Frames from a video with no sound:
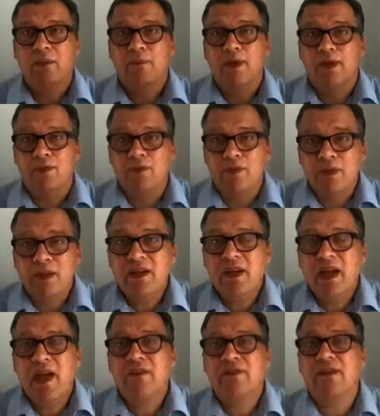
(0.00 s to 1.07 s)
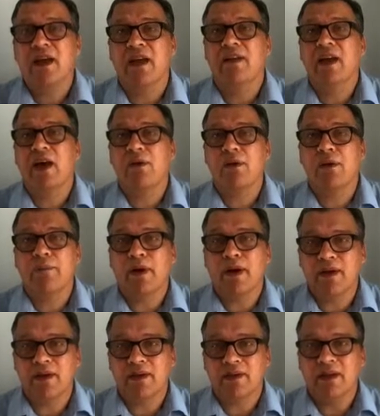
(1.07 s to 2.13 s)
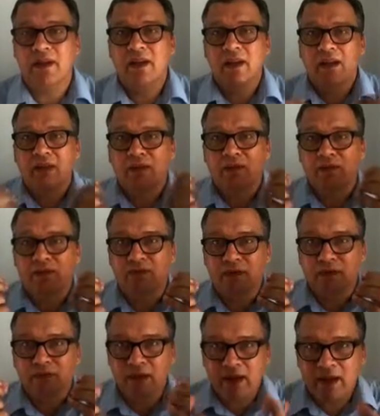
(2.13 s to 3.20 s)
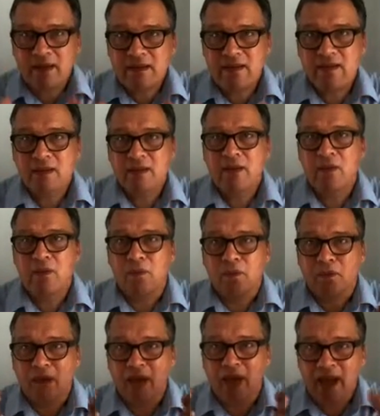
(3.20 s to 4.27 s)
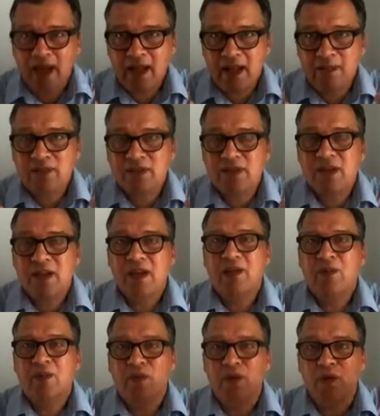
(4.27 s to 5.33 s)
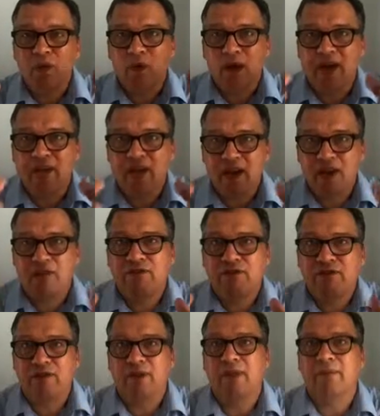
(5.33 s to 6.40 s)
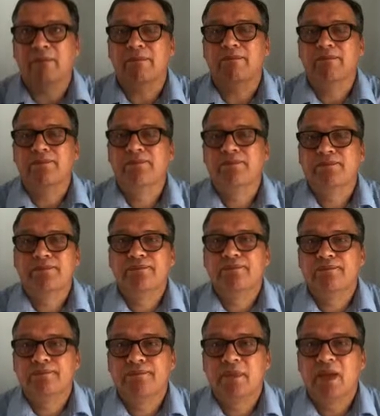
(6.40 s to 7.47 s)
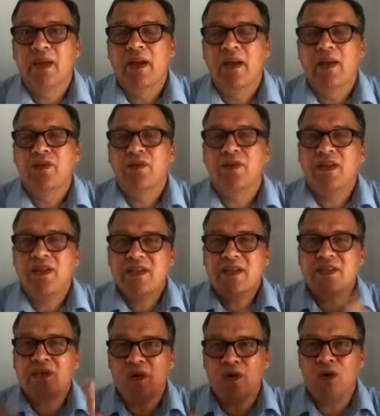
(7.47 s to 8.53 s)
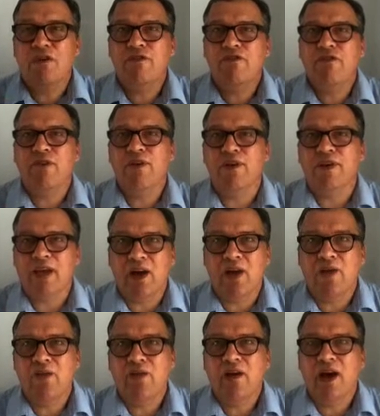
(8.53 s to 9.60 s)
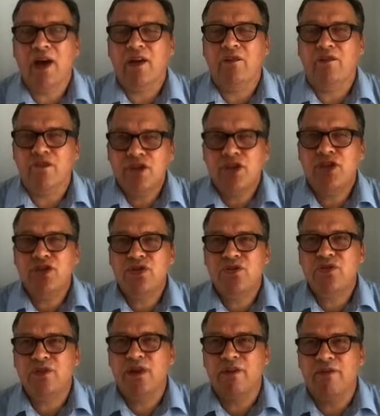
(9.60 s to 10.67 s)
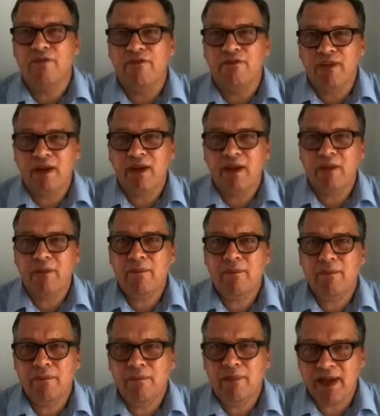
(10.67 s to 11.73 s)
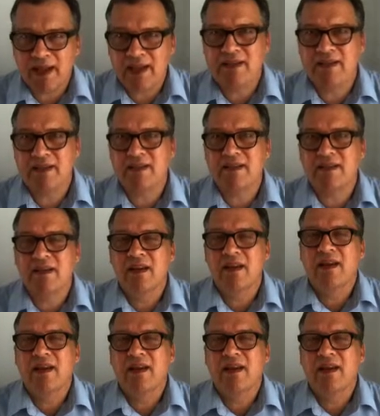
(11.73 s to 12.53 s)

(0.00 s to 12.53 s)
But we have done our part. We went, we helped, we were there for them. So this is all for now. I wish you a very pleasant